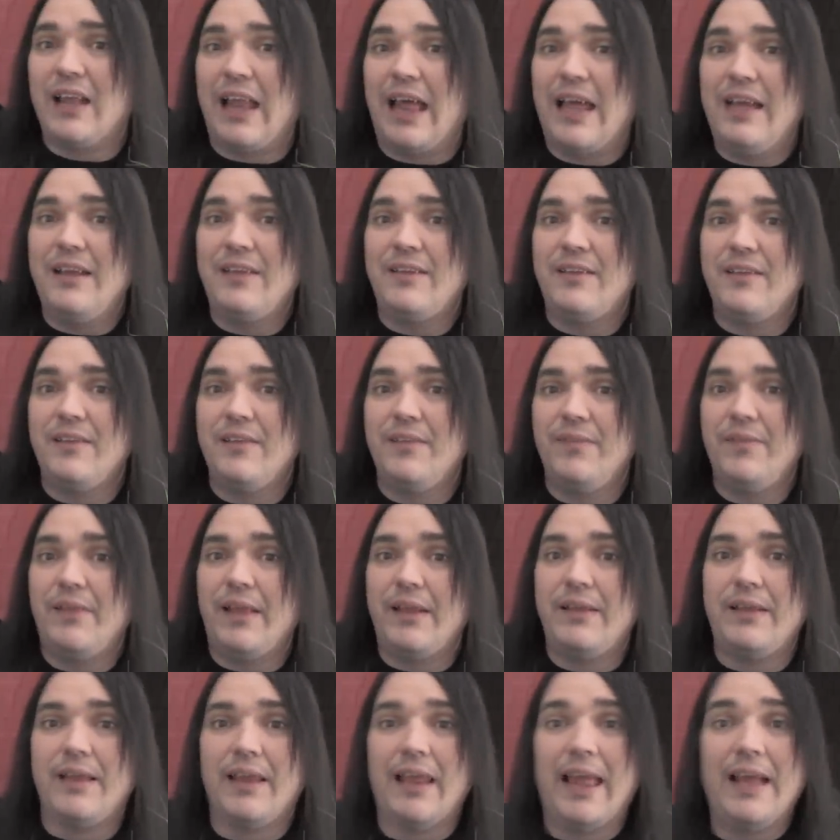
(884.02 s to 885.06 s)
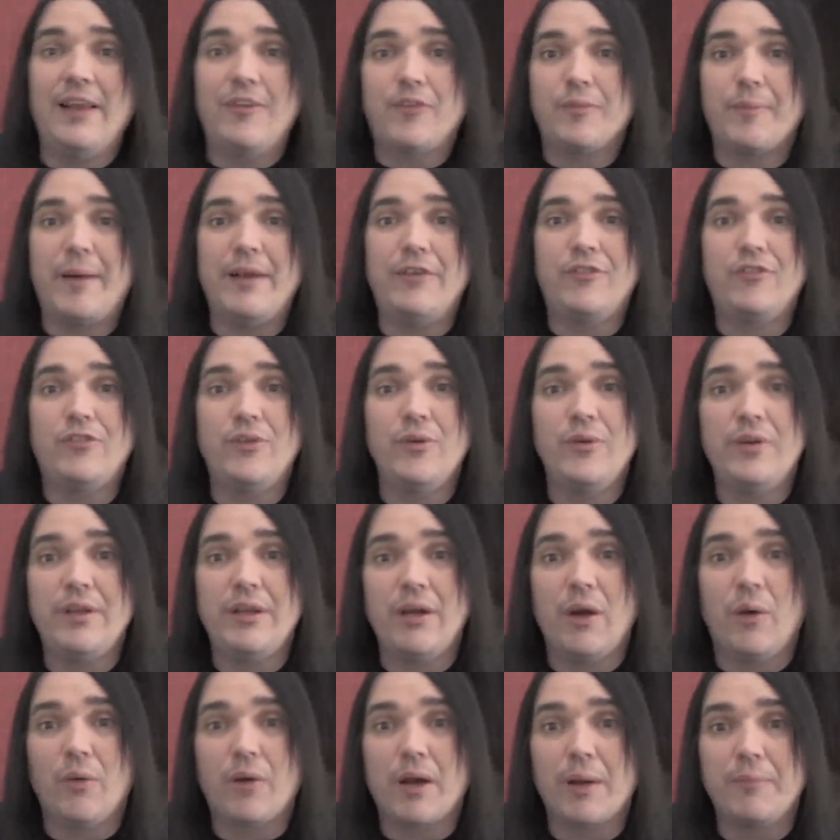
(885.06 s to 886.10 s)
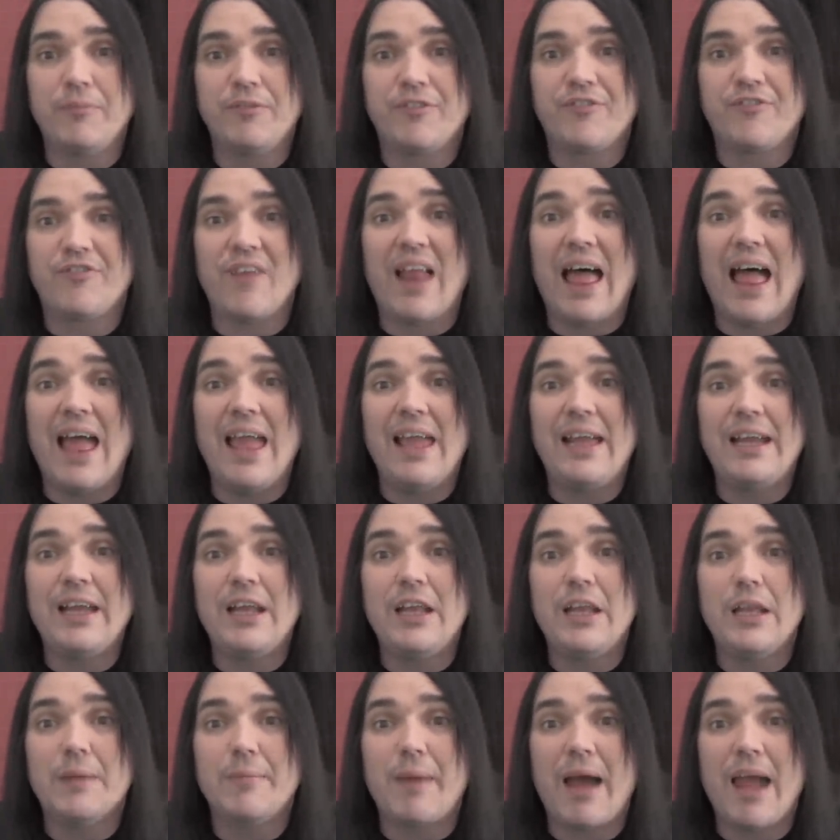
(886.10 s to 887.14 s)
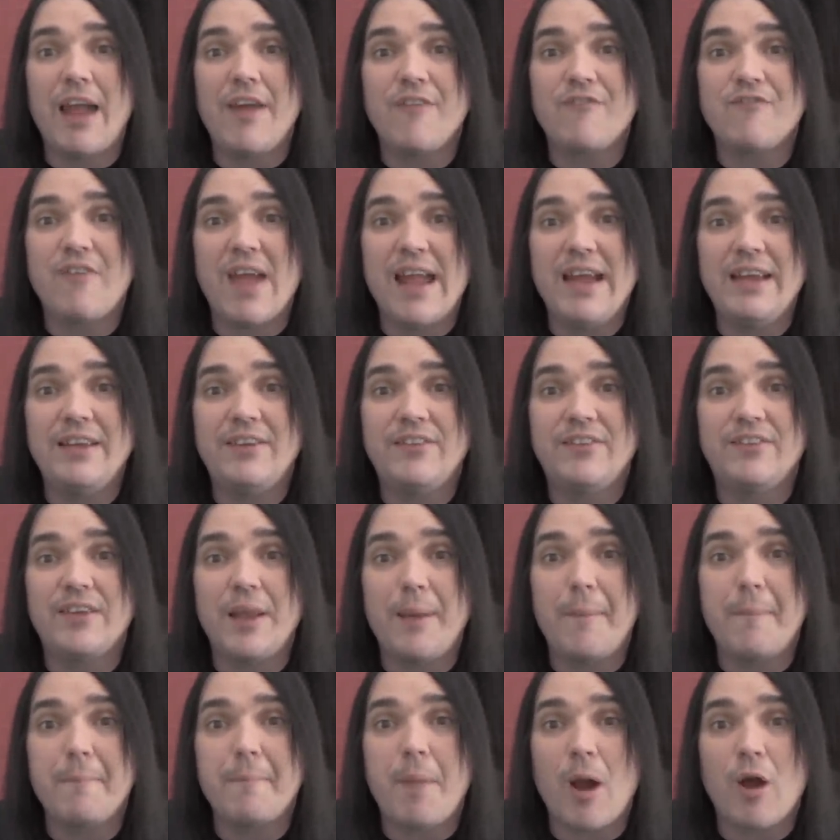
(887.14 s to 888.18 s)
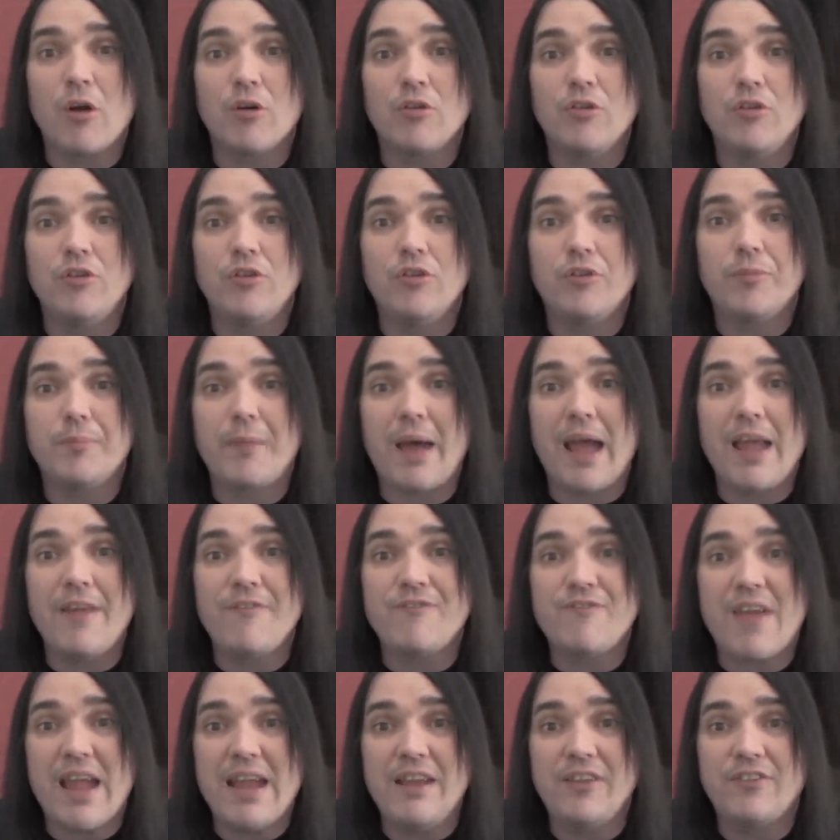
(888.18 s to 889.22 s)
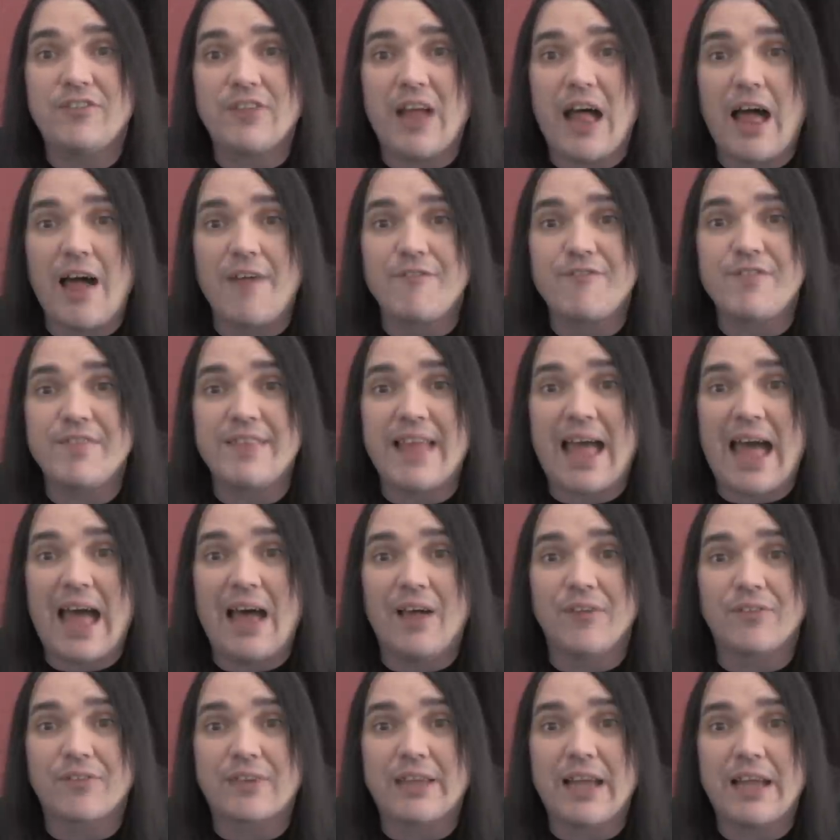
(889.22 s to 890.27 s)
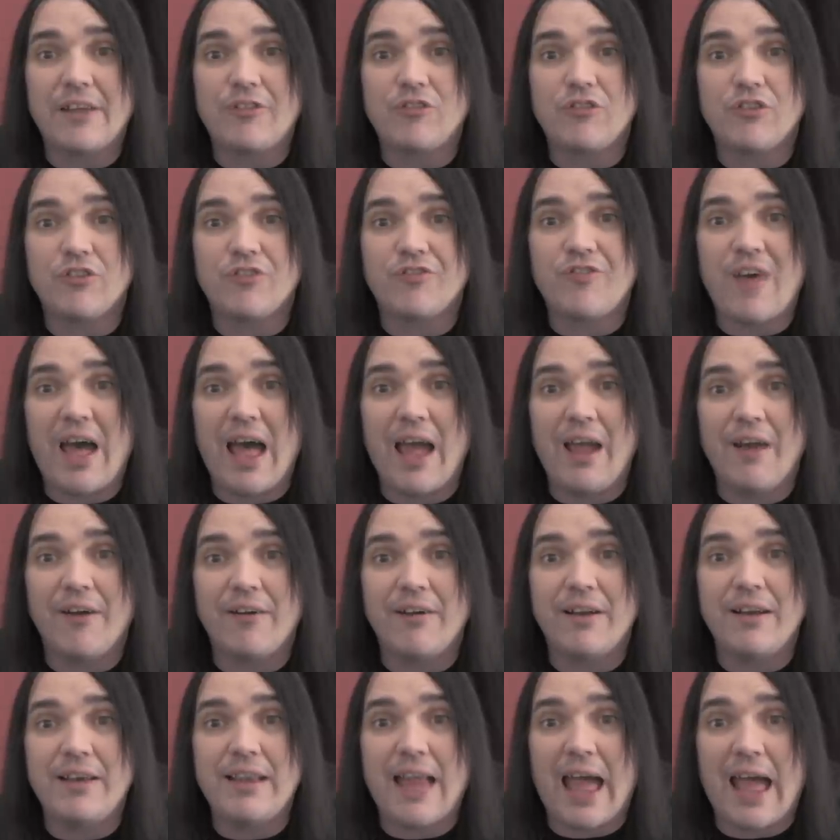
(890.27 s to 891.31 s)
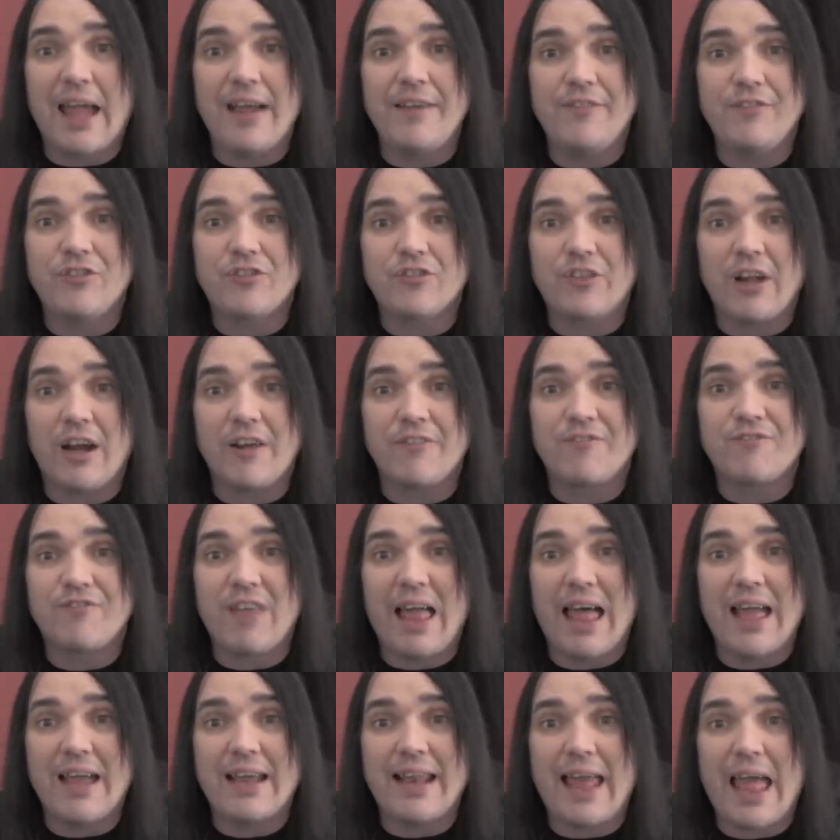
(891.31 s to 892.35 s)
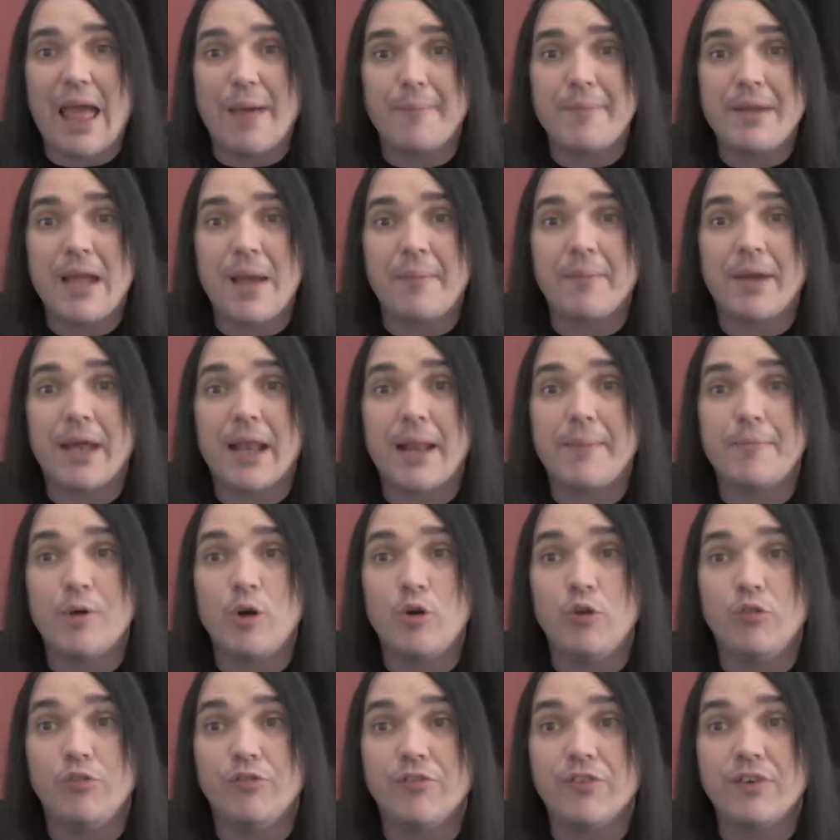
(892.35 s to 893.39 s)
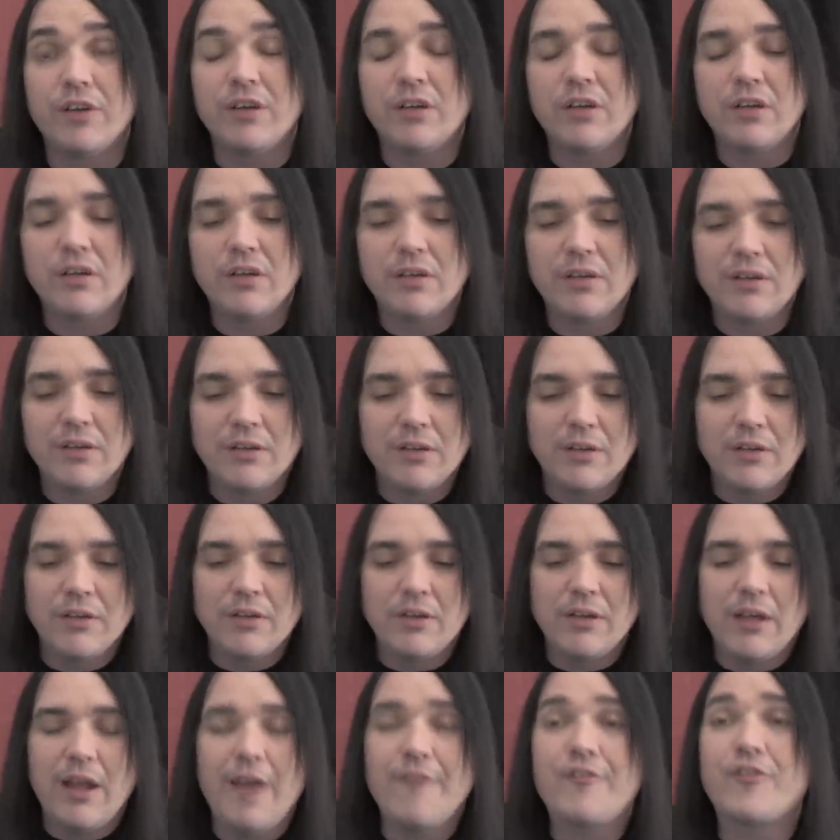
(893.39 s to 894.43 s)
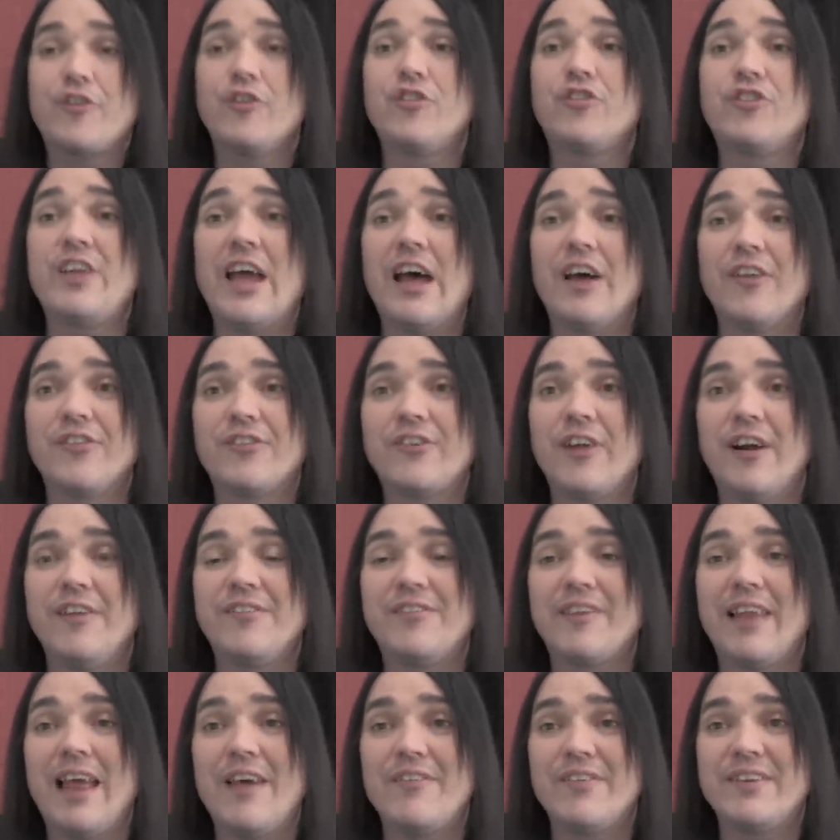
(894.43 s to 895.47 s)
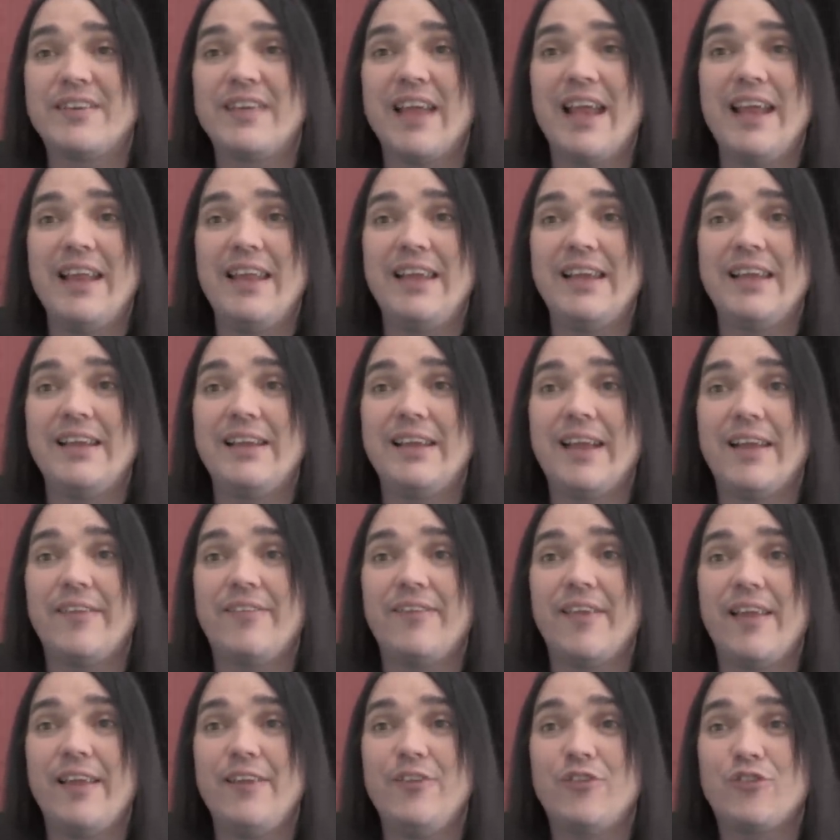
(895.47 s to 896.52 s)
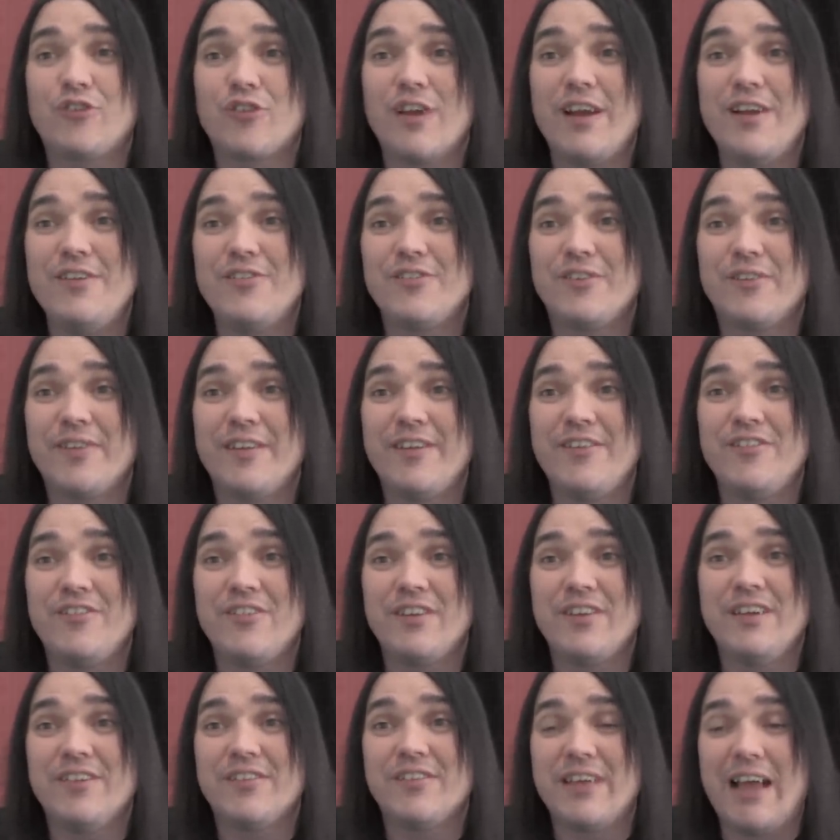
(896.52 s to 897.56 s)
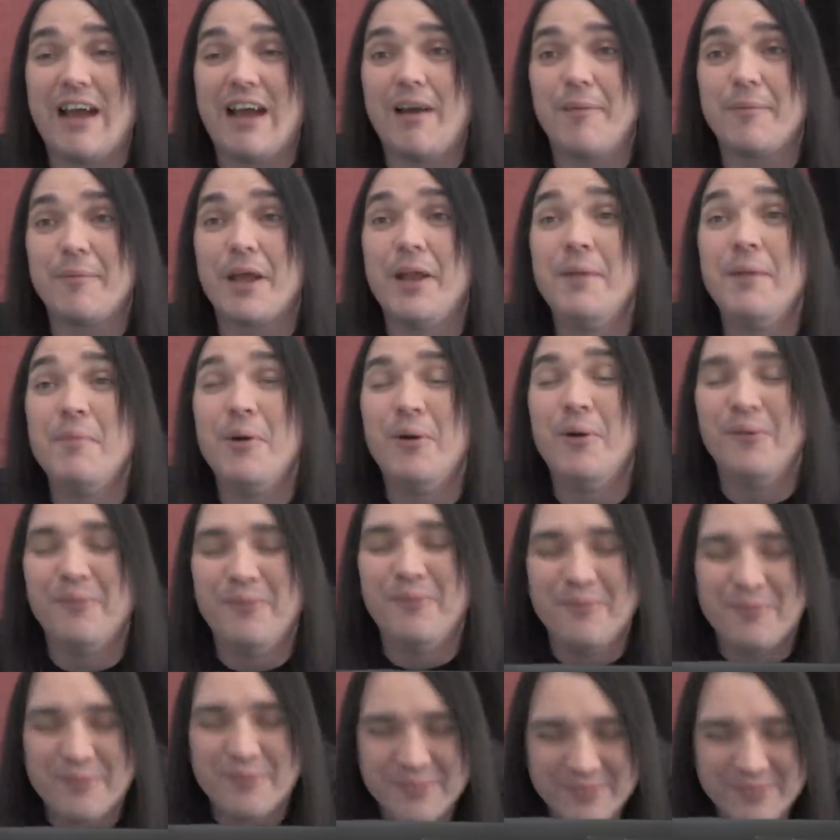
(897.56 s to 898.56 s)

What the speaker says: light that lights my studio comes flying into my face and burns my face off, and the house catches fire and knives start flying at me, I'm gonna move. If Christelle starts levitating and gets any stranger than she is now, I'm gonna move.